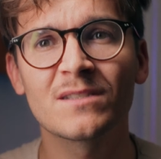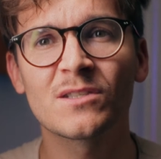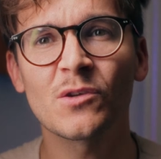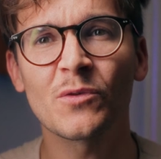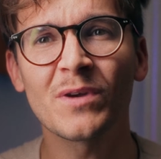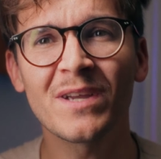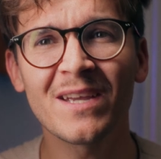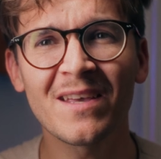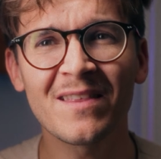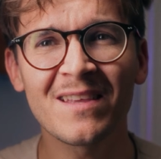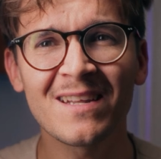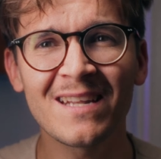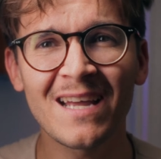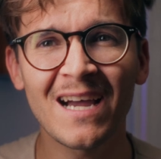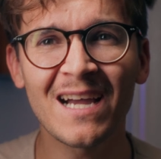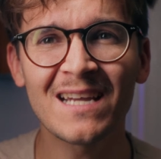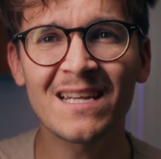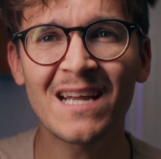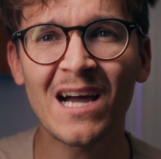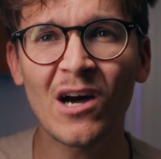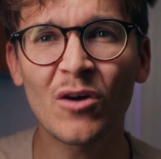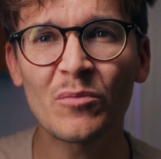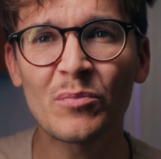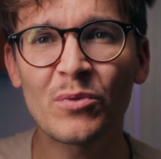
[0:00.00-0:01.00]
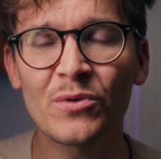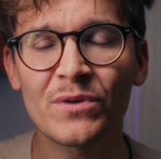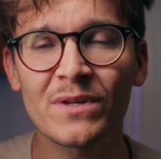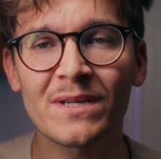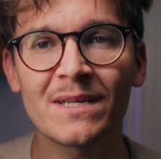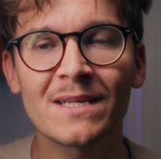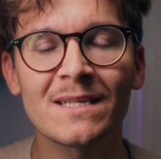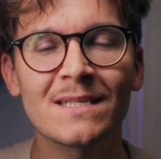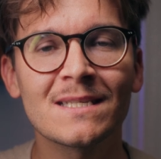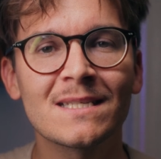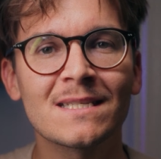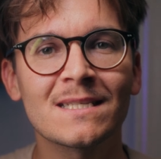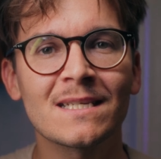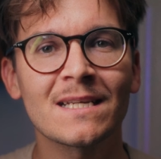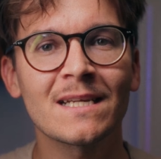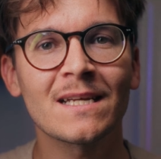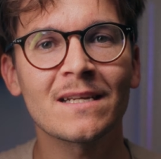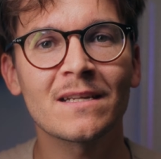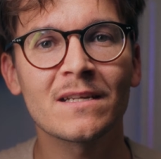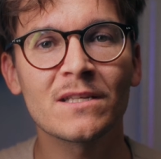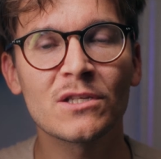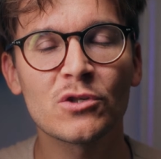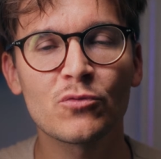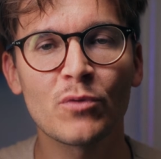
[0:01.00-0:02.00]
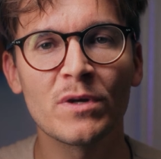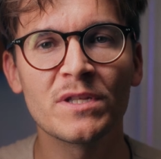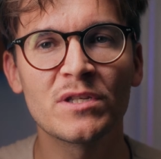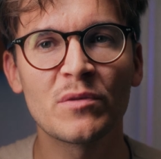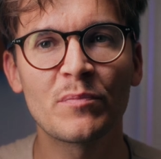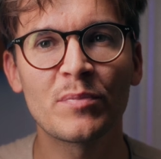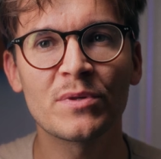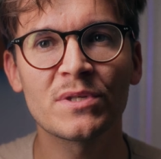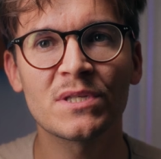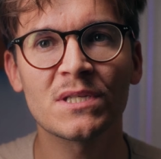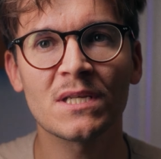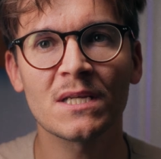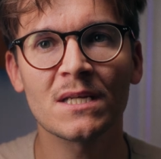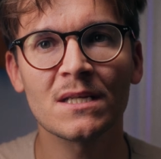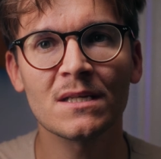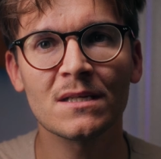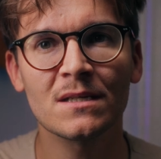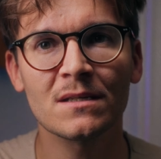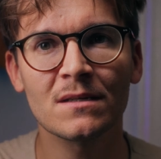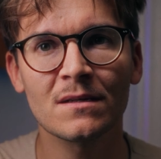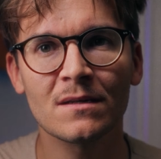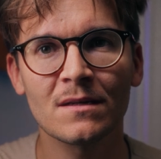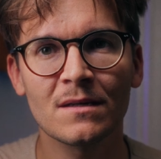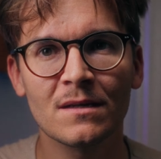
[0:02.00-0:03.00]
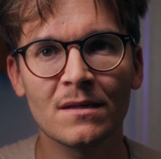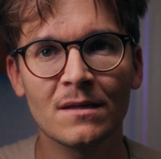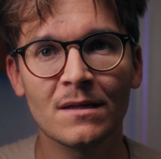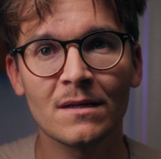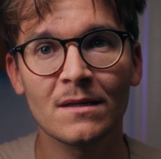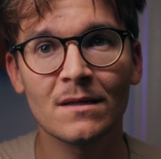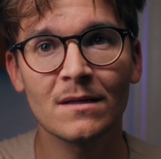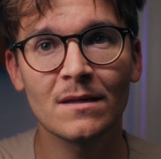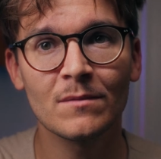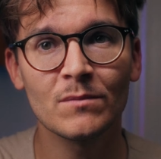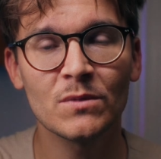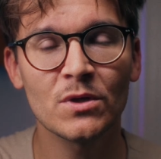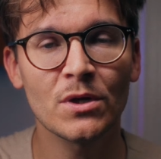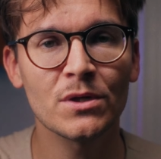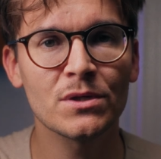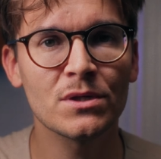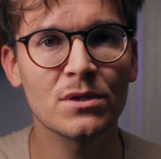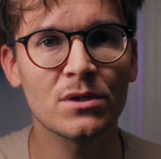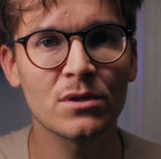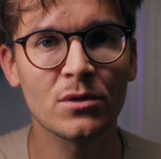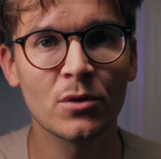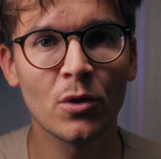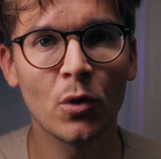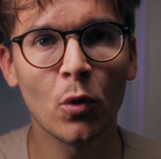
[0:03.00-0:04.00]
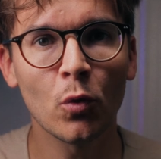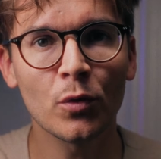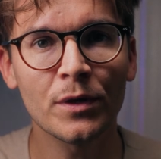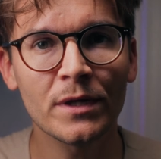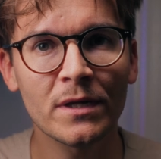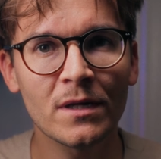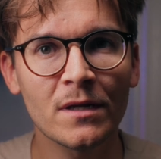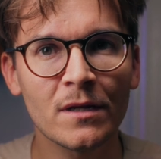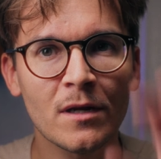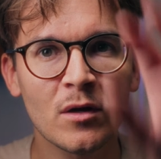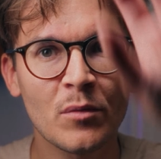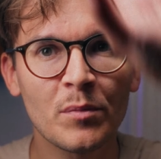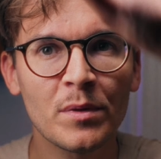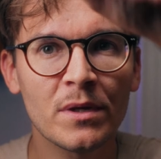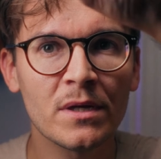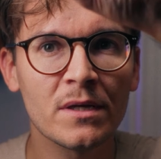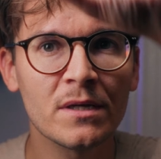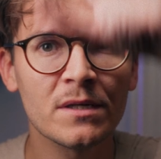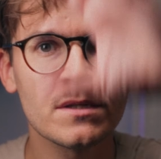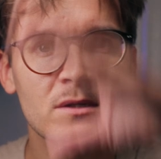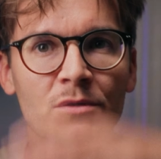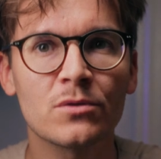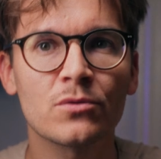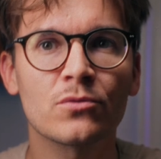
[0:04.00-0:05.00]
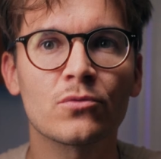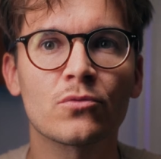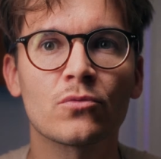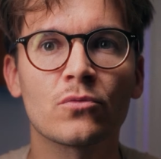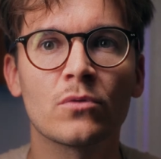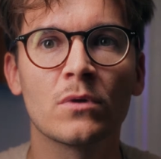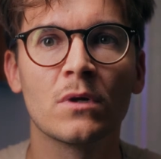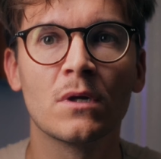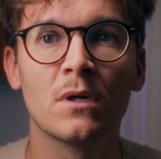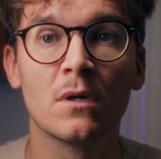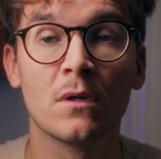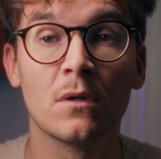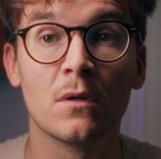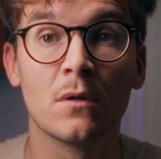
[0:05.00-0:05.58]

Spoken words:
So here the light output is at 20%, and I'm just holding it up here to